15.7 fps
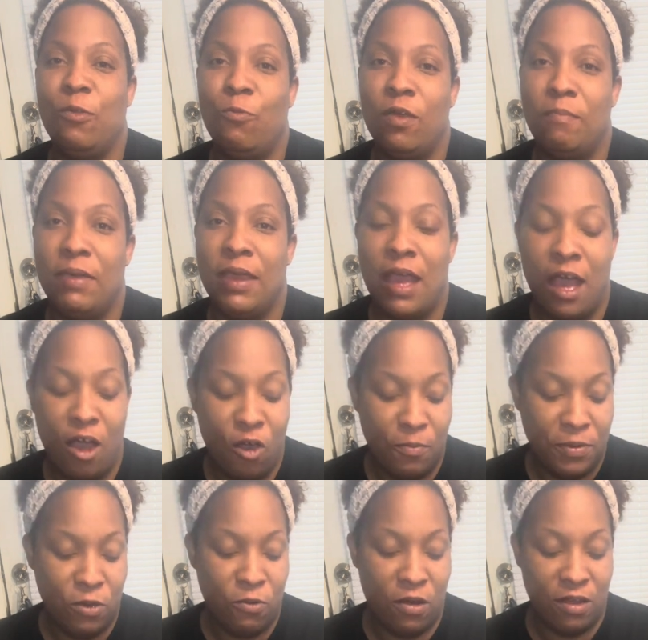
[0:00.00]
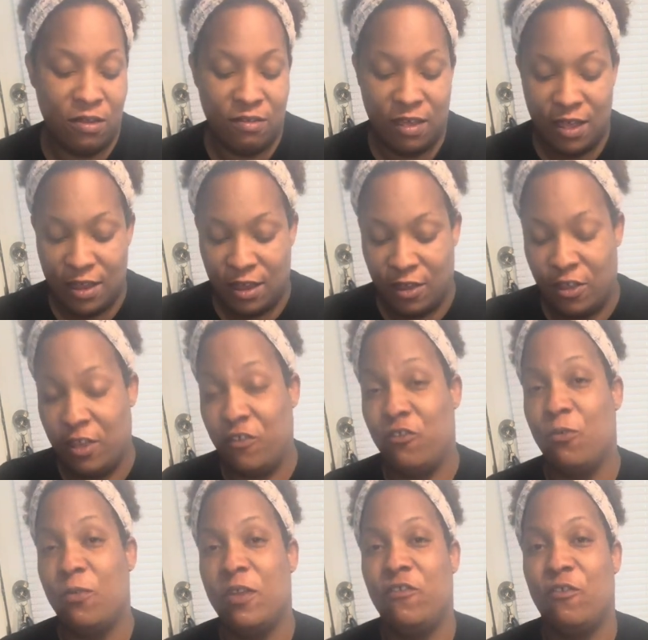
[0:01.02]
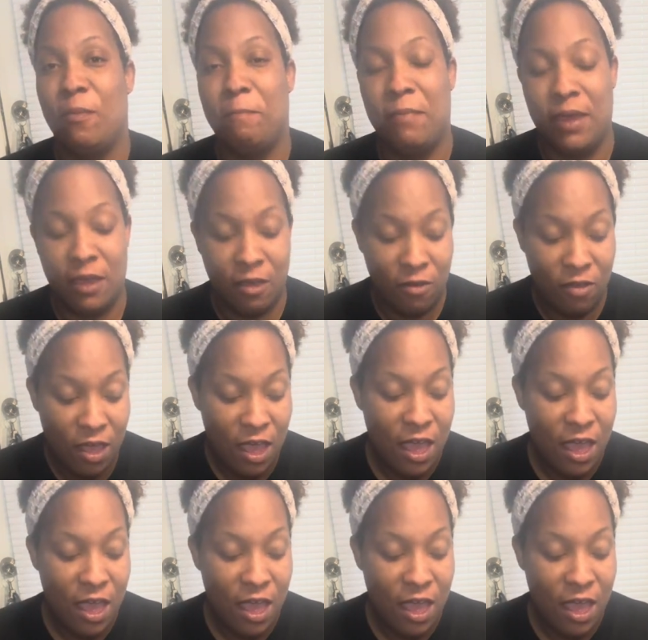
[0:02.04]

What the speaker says: with me, I hope you are done and enjoyed your meal.